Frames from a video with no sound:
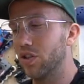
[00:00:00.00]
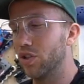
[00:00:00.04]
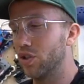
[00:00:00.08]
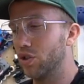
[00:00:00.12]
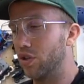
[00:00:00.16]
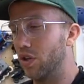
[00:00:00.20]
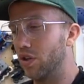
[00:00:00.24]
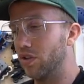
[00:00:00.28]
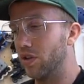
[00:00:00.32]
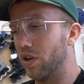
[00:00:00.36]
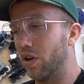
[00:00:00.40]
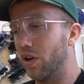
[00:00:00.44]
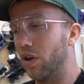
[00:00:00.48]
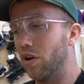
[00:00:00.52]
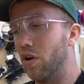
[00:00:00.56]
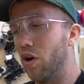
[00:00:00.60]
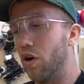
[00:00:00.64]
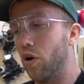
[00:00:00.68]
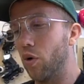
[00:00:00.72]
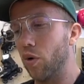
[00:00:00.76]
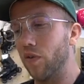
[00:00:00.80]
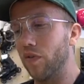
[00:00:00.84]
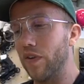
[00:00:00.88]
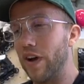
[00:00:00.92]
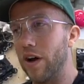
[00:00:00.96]
trundle
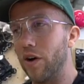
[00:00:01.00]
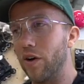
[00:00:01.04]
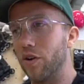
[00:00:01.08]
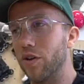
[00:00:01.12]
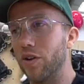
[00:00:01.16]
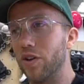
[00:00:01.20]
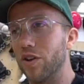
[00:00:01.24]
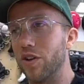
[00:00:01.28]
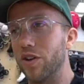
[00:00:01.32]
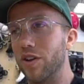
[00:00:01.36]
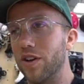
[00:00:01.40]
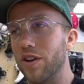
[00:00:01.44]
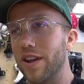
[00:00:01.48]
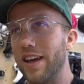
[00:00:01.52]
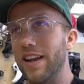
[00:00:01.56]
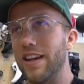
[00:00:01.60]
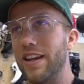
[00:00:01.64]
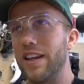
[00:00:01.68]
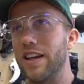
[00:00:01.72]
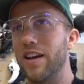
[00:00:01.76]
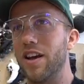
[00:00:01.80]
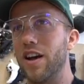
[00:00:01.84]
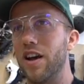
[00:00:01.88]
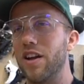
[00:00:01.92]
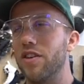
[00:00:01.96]
along without
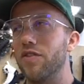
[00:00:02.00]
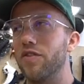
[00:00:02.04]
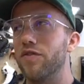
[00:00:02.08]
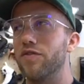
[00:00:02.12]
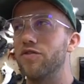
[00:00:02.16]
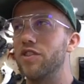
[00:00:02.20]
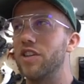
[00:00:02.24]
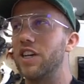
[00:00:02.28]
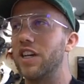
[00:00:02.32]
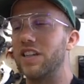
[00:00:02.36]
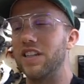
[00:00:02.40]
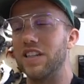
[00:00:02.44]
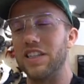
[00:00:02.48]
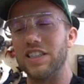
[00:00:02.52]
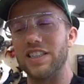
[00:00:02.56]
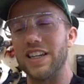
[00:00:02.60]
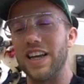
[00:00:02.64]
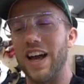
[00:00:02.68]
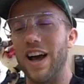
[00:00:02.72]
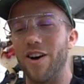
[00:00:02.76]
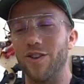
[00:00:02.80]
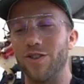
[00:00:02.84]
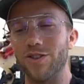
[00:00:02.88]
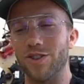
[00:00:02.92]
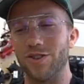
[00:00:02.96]
any kind of rickety
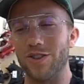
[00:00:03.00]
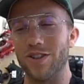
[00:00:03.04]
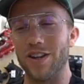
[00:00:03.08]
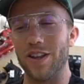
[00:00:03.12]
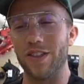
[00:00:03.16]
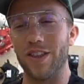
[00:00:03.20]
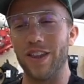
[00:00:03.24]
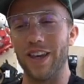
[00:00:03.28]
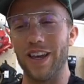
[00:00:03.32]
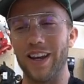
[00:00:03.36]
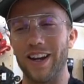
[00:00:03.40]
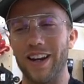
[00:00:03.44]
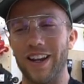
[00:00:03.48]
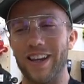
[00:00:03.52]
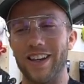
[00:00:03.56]
sounds or anything.